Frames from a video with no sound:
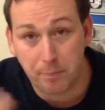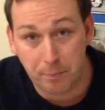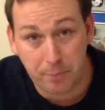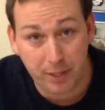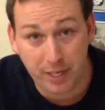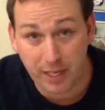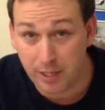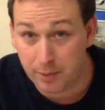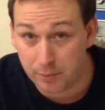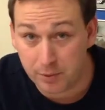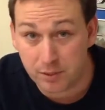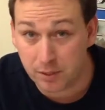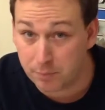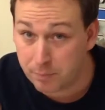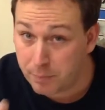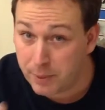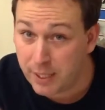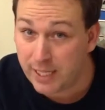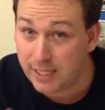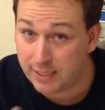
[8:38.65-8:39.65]
But it was a
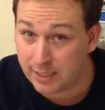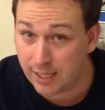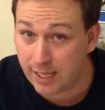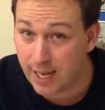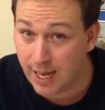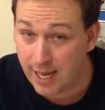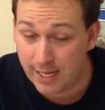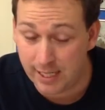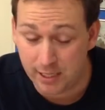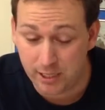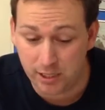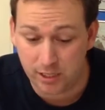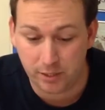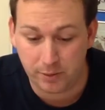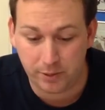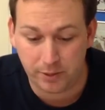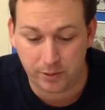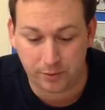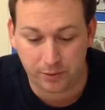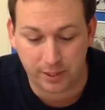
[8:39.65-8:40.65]
piece of cake to
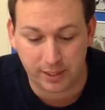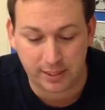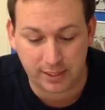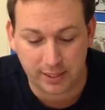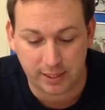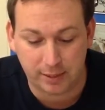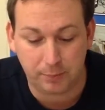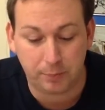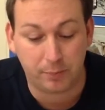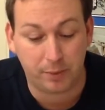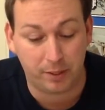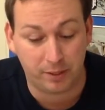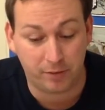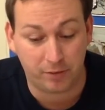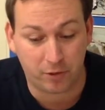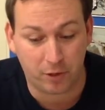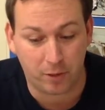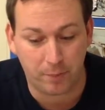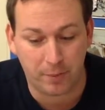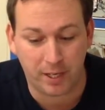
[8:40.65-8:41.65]
do, in honesty, when
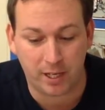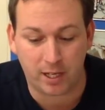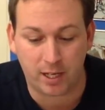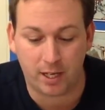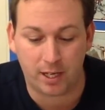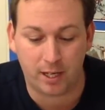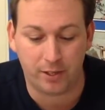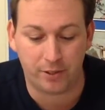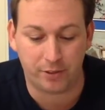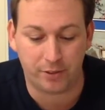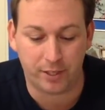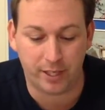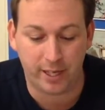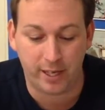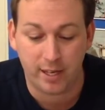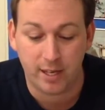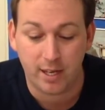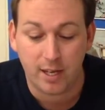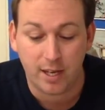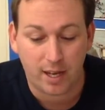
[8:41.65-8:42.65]
you've got a bit of card on it,